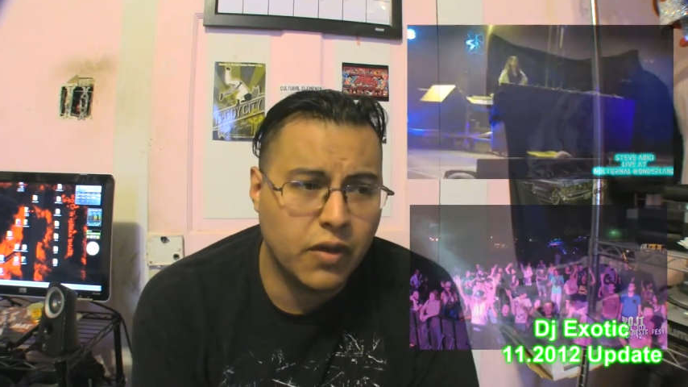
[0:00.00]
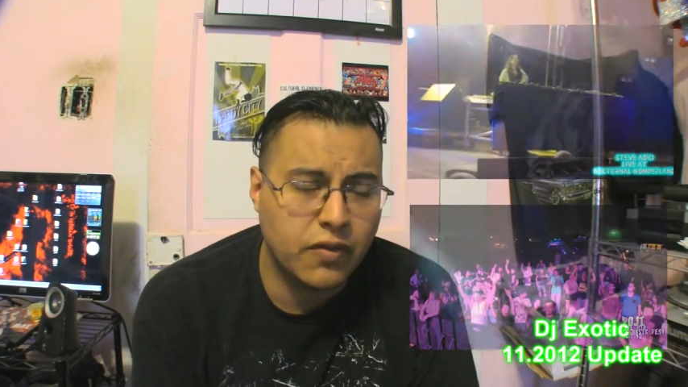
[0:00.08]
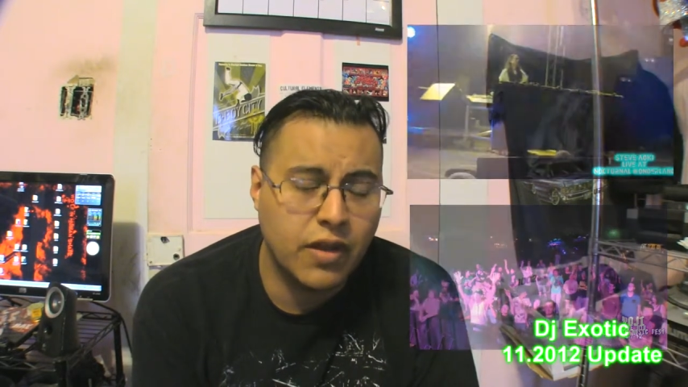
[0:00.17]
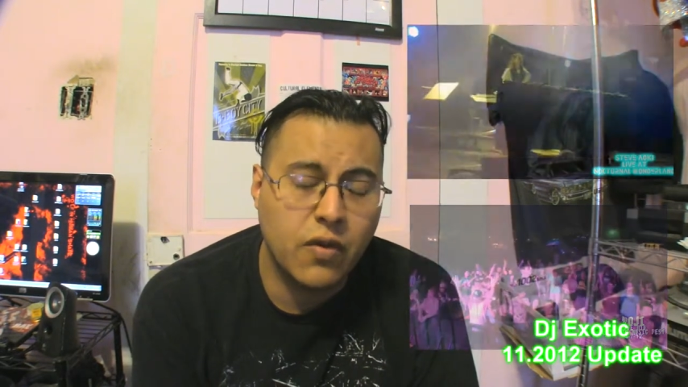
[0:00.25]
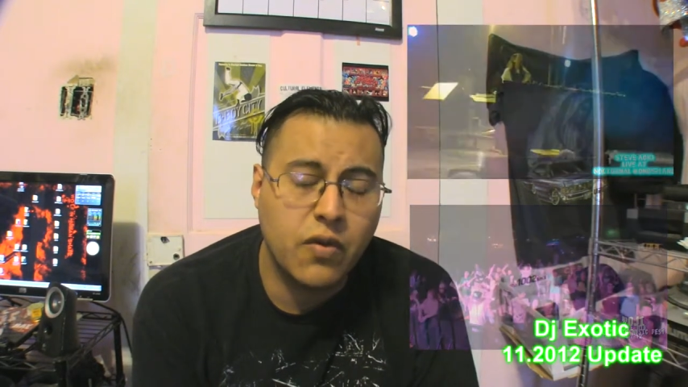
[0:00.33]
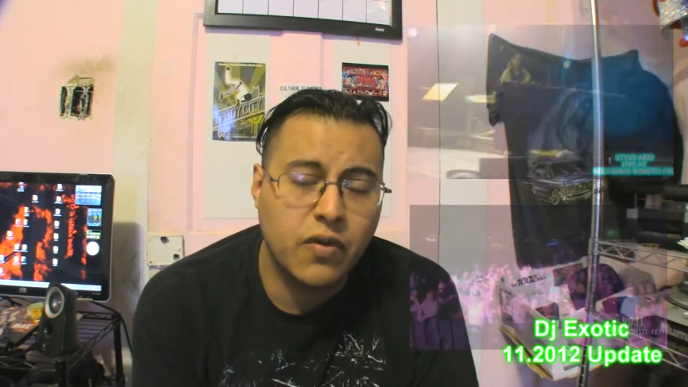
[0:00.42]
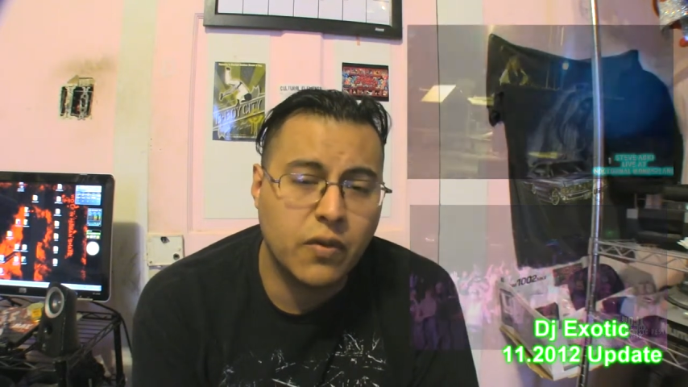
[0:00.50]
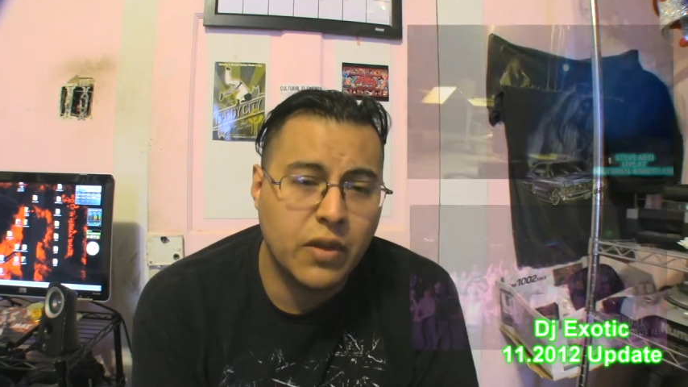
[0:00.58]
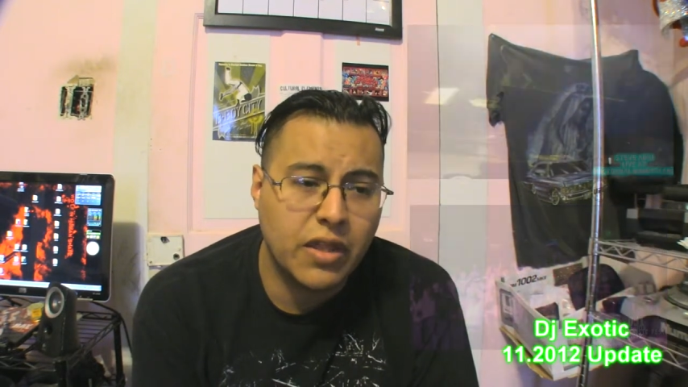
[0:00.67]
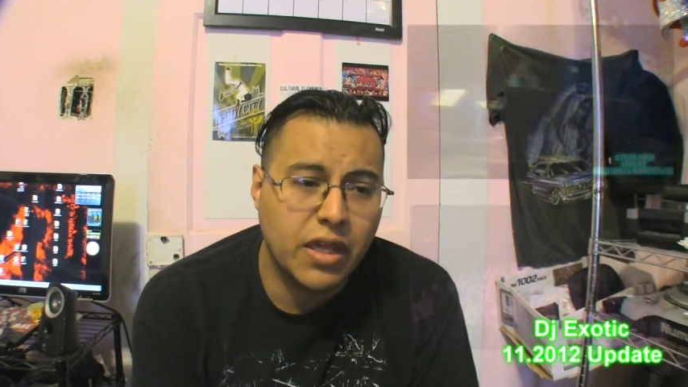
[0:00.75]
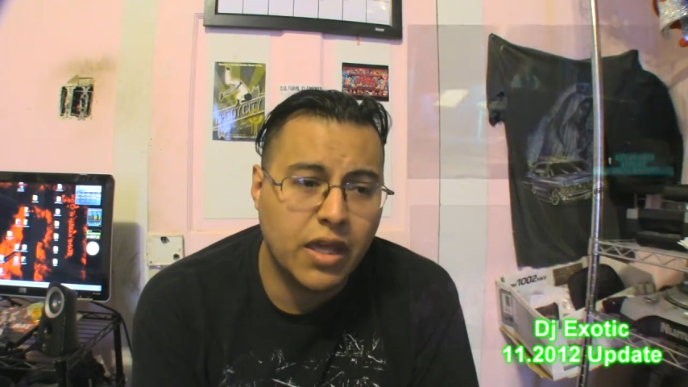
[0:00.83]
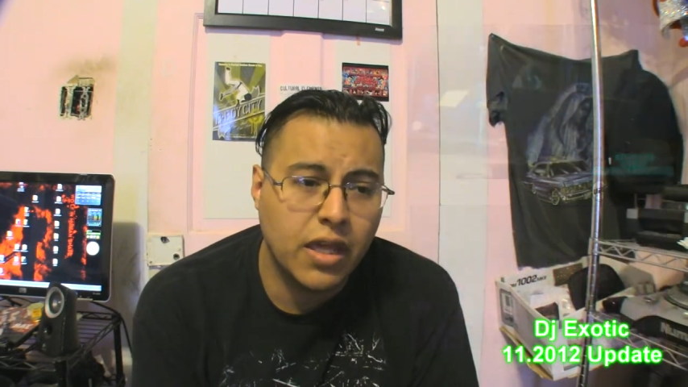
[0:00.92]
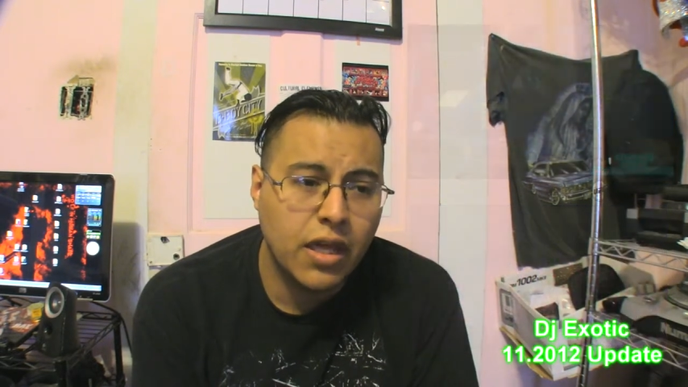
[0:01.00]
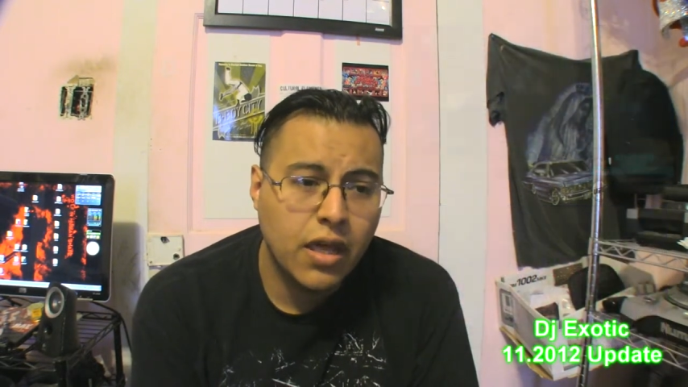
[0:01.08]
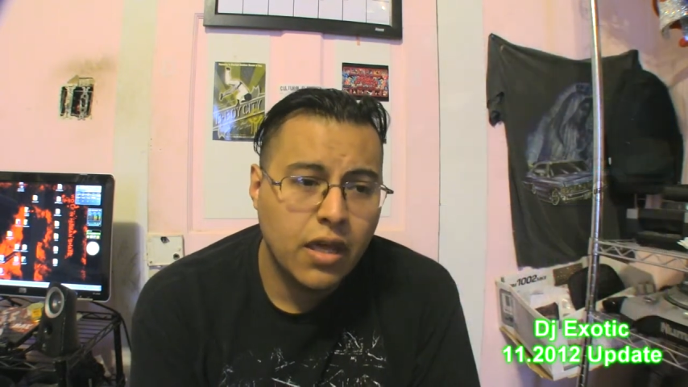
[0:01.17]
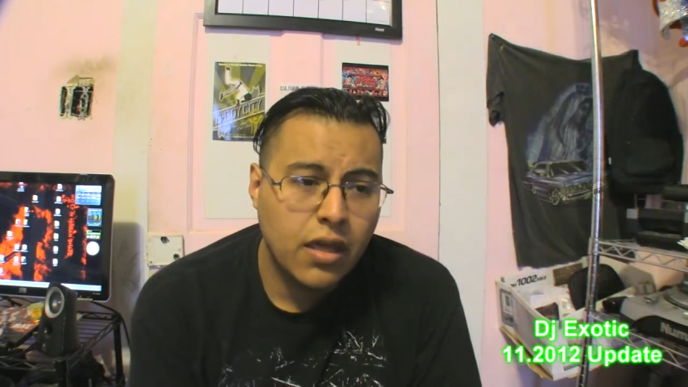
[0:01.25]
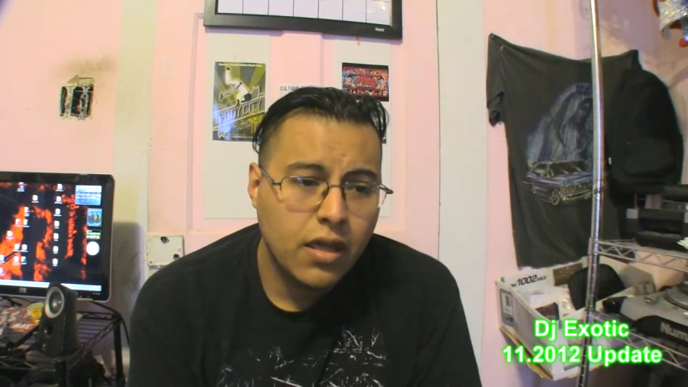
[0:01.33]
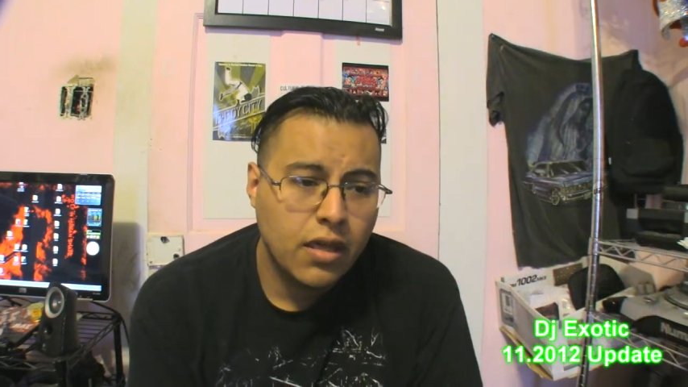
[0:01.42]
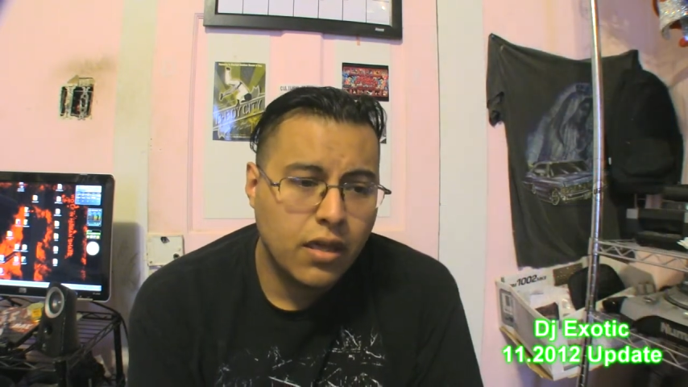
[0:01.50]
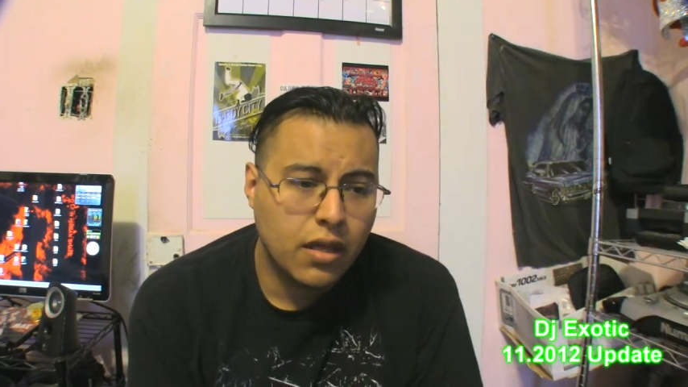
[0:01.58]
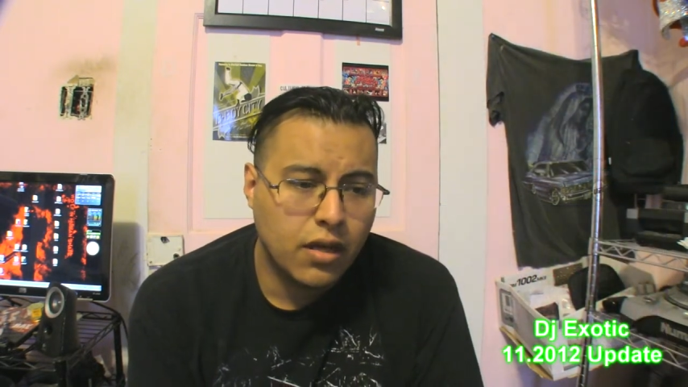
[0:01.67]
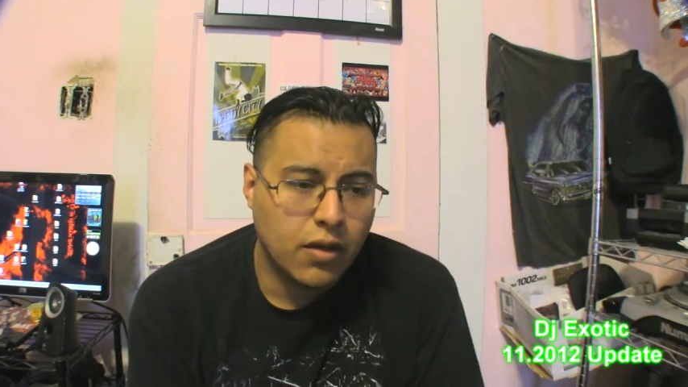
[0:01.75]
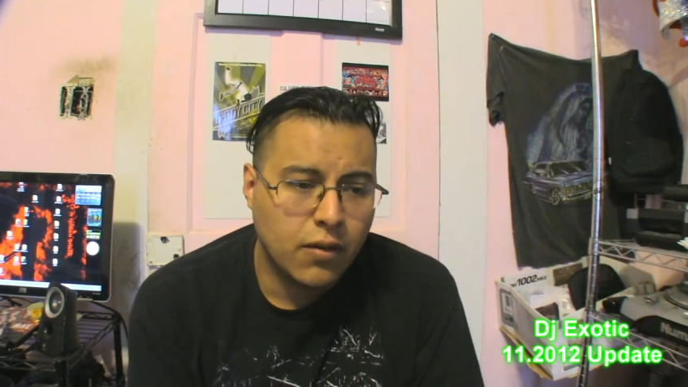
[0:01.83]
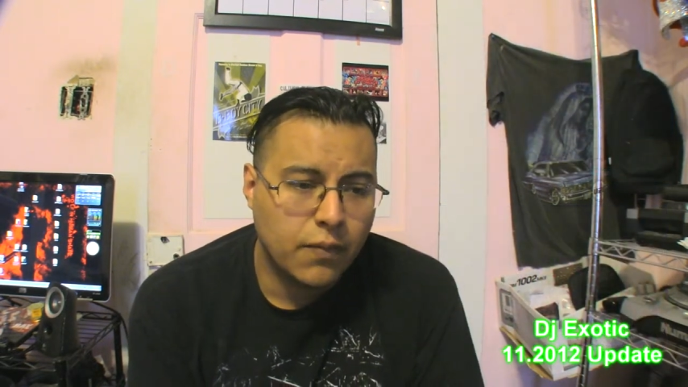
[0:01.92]
Same was with the, you
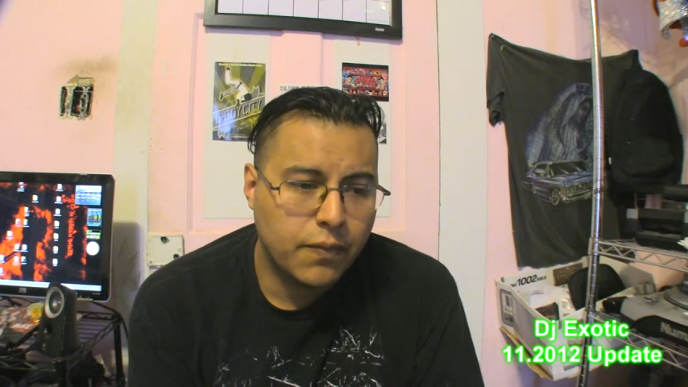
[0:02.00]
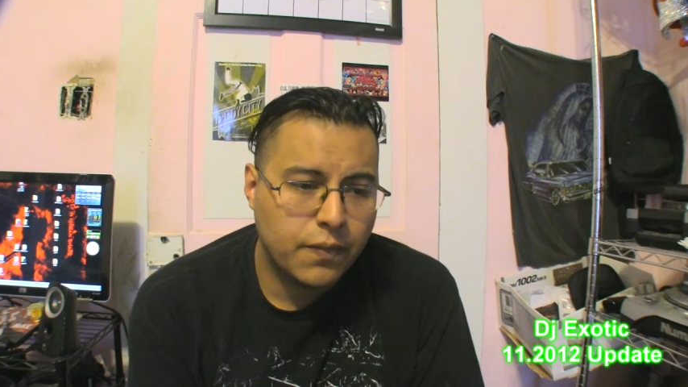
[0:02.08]
know,